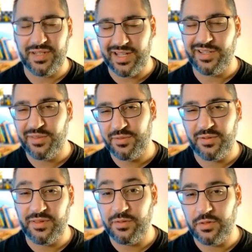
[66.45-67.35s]
I'm gonna throw a
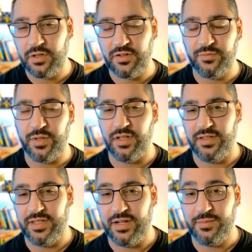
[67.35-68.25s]
little curveball
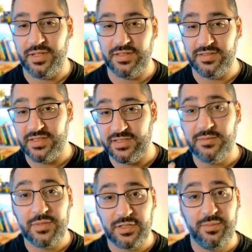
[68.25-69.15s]
in there because this is
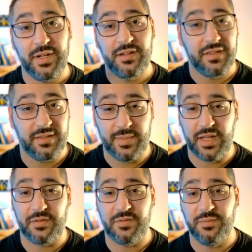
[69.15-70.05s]
much bigger than the
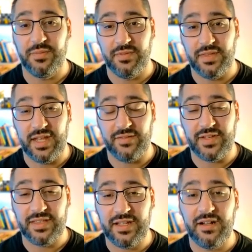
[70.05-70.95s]
powder room that I've
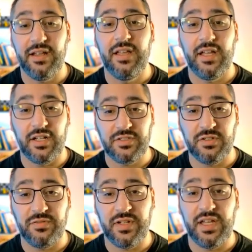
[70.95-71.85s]
got there, a
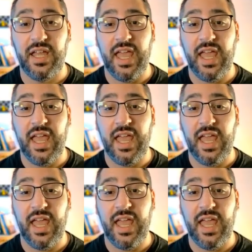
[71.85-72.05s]
sofa,